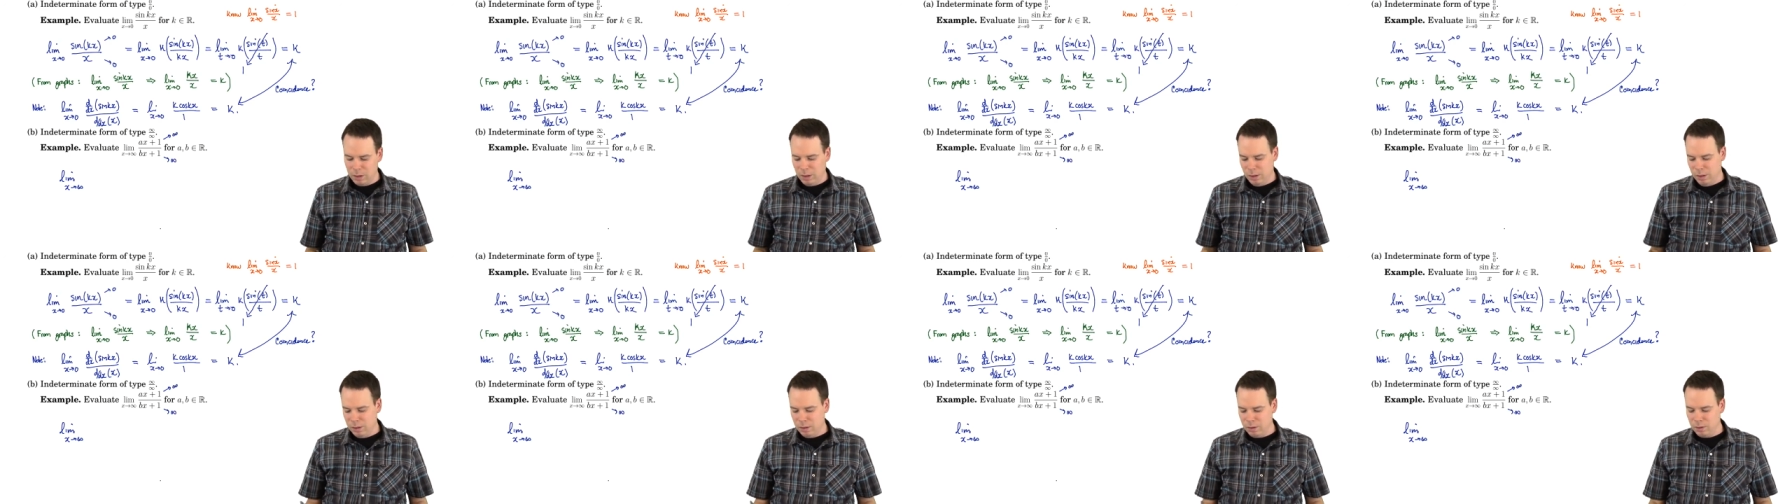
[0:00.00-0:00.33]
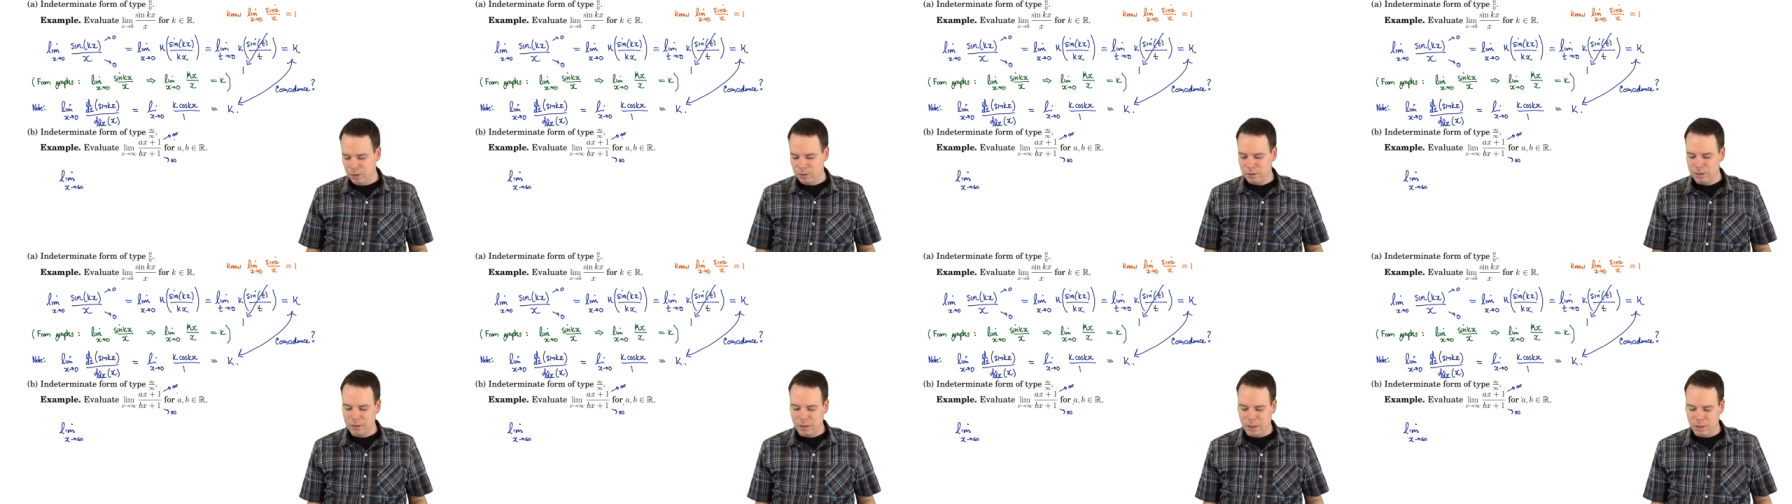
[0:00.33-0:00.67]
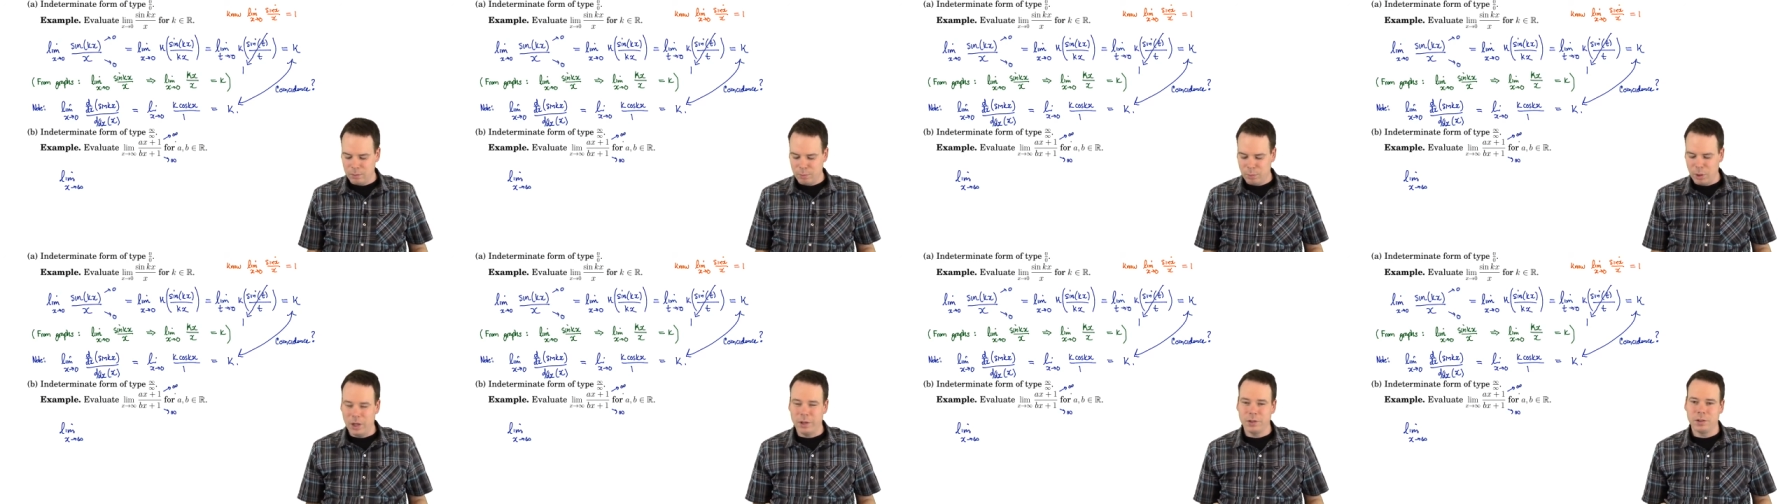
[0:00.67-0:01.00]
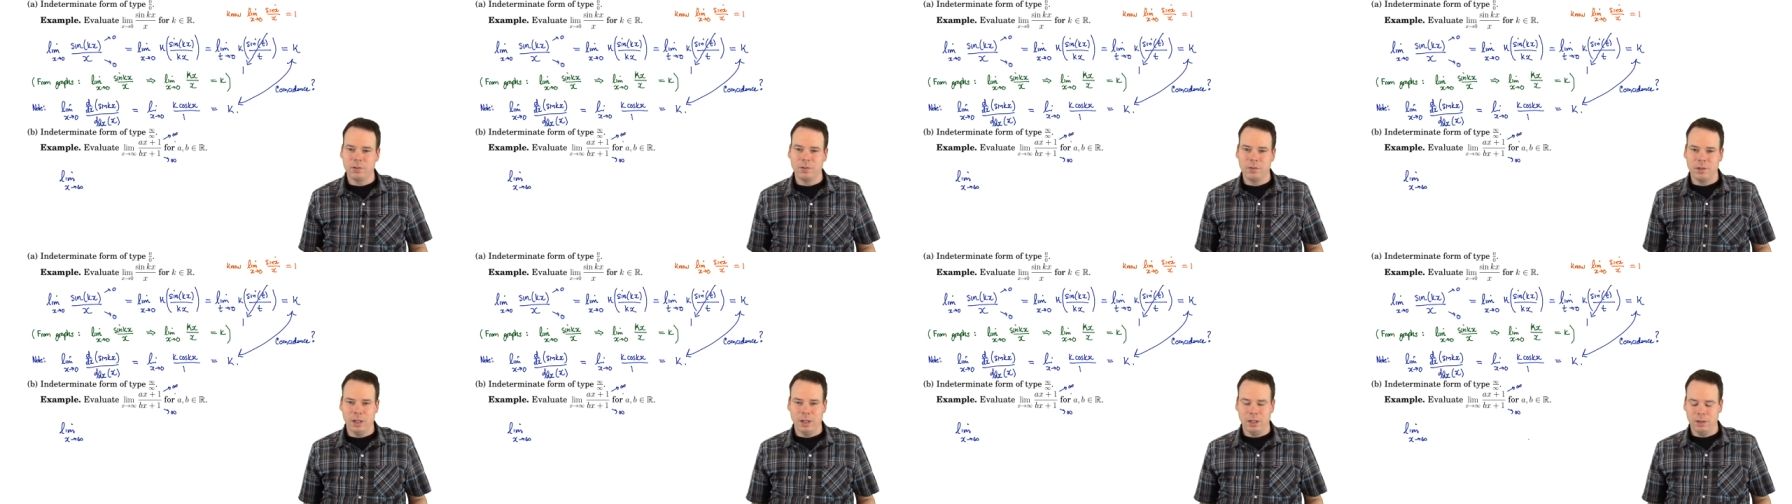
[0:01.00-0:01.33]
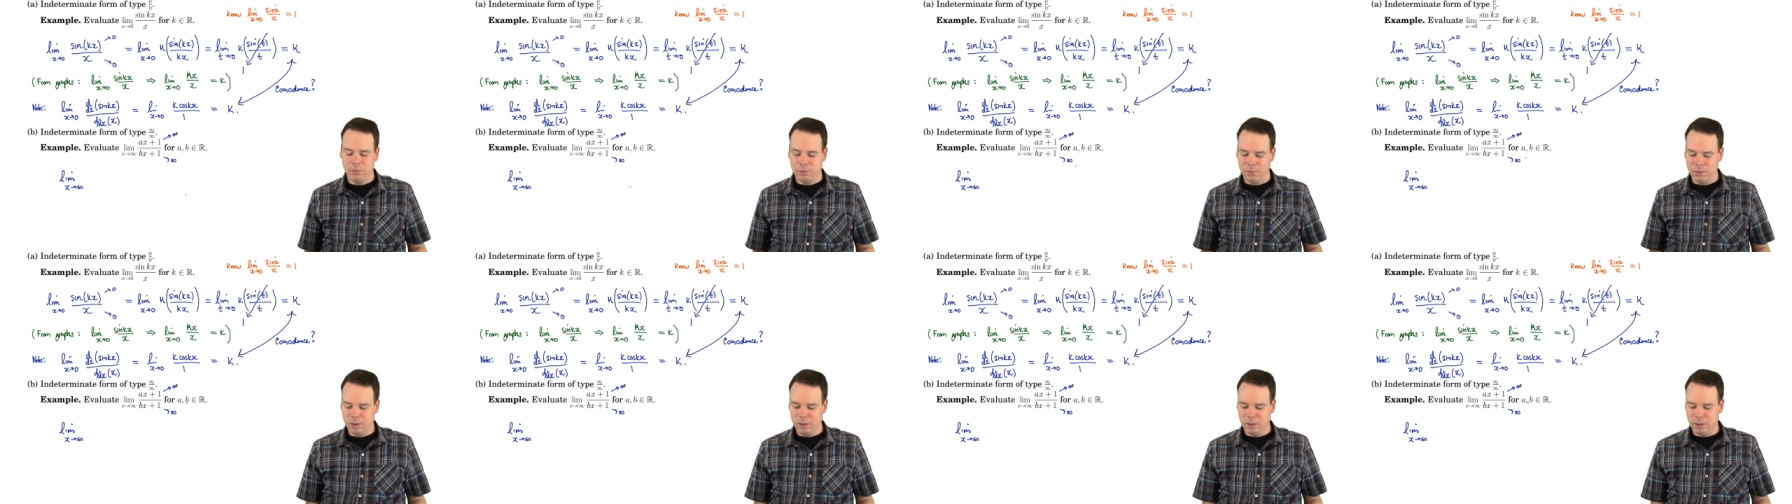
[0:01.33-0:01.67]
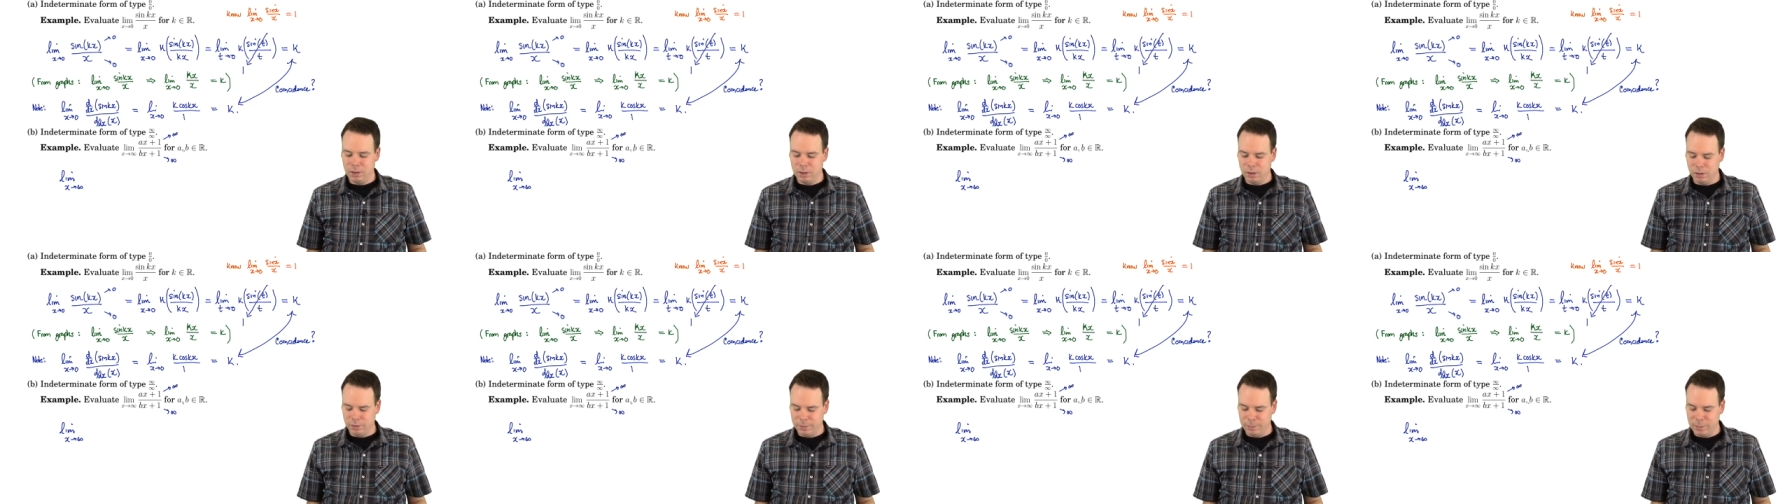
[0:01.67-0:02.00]
You know, it's either positive or negative infinity. It
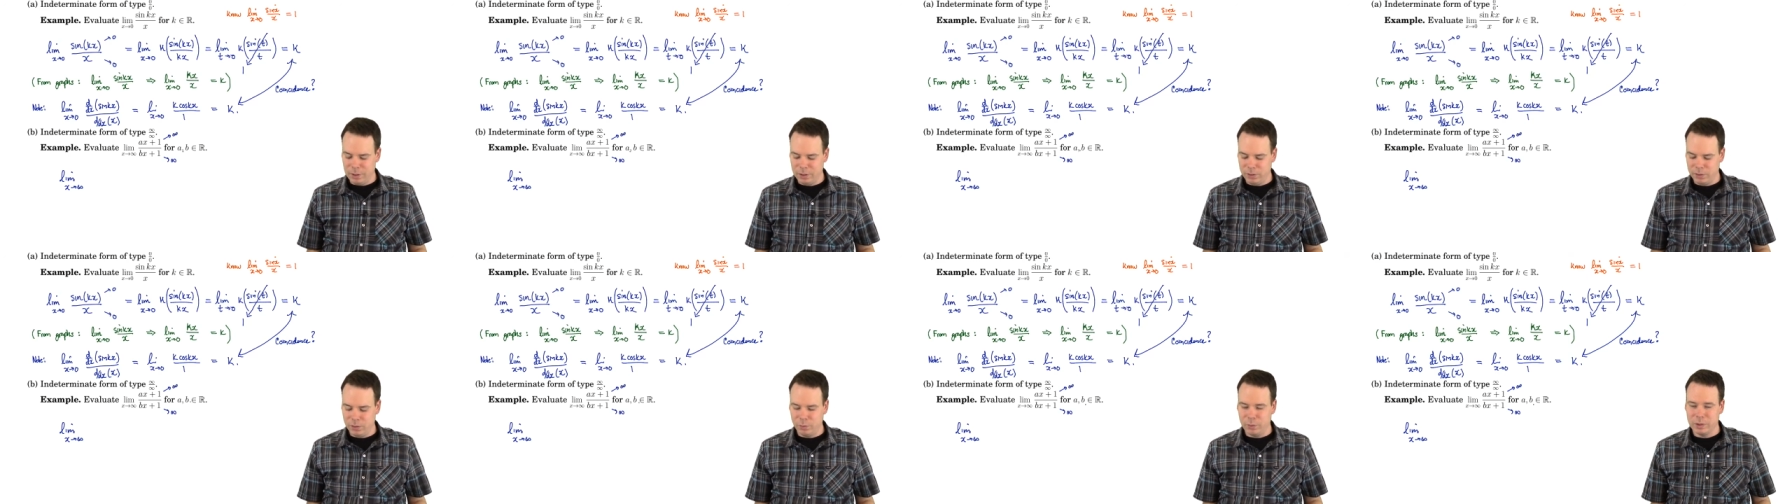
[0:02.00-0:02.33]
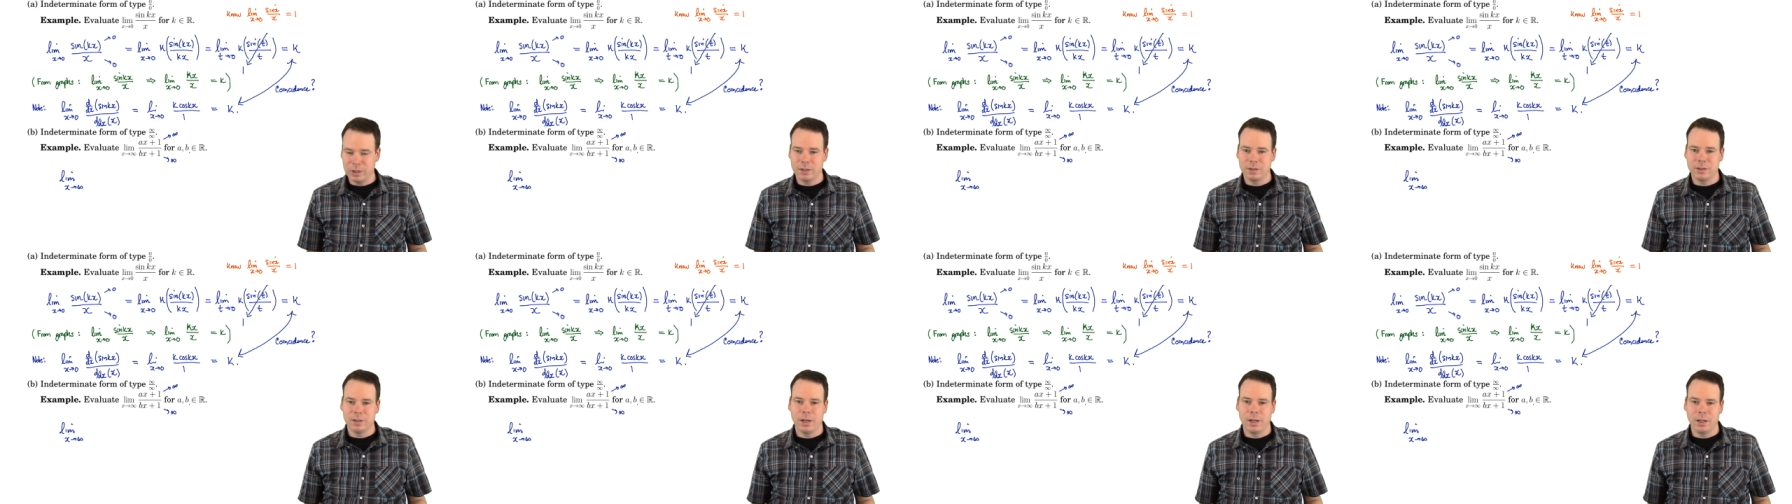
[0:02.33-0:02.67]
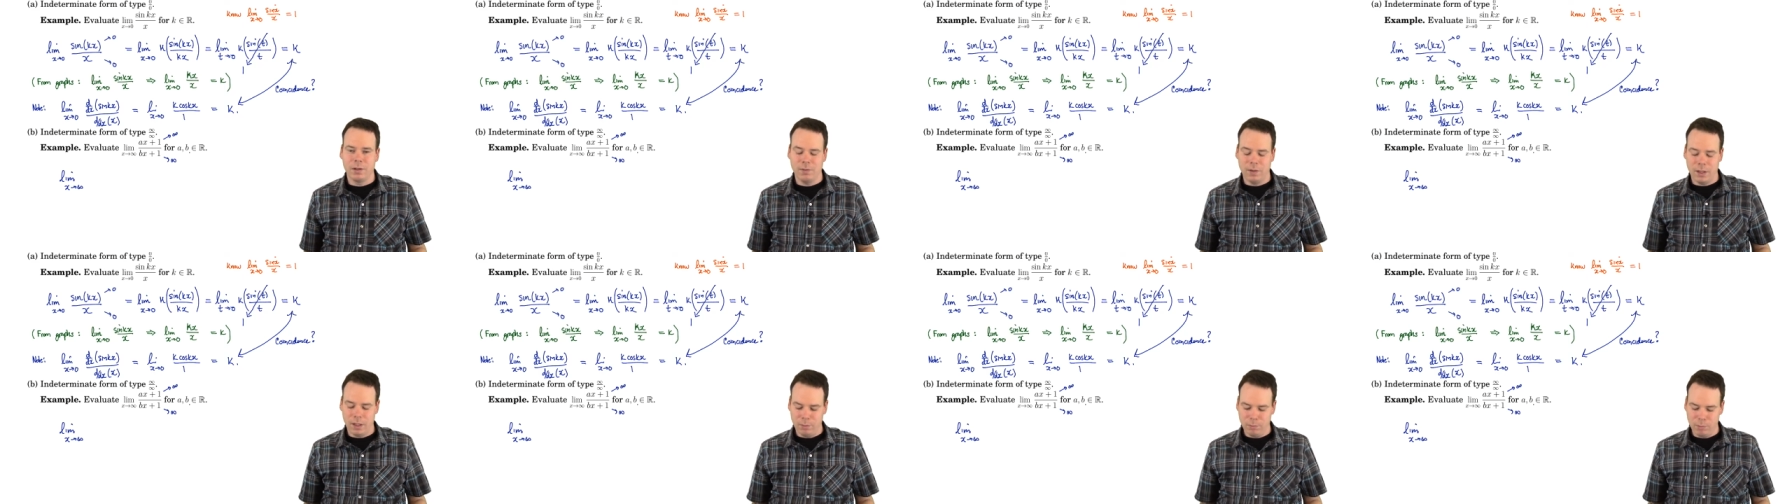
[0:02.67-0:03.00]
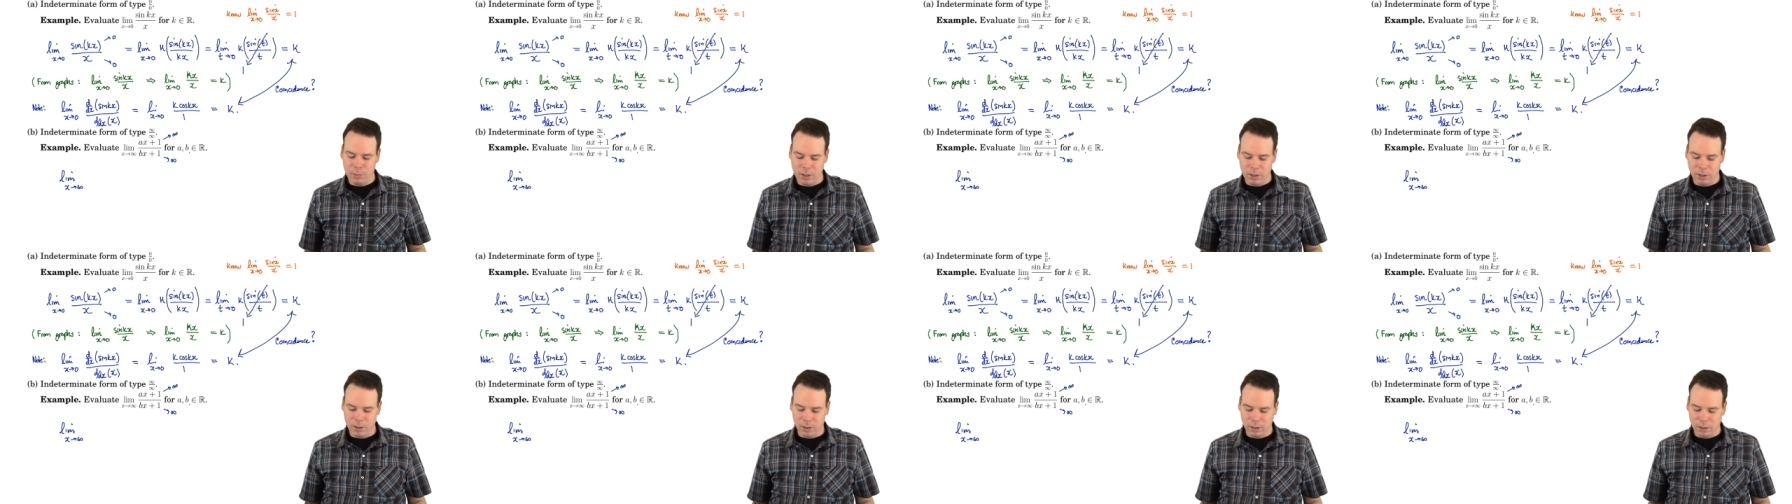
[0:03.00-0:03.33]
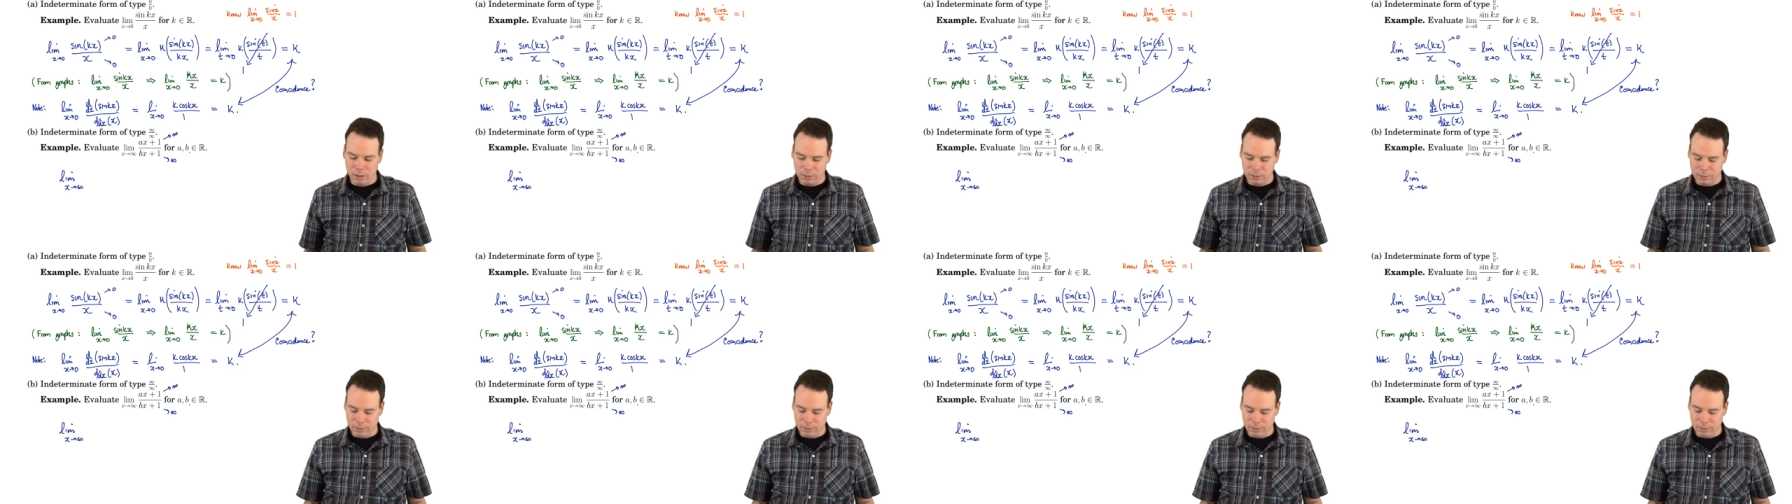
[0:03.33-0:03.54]
all depends on what the sign of a and b are.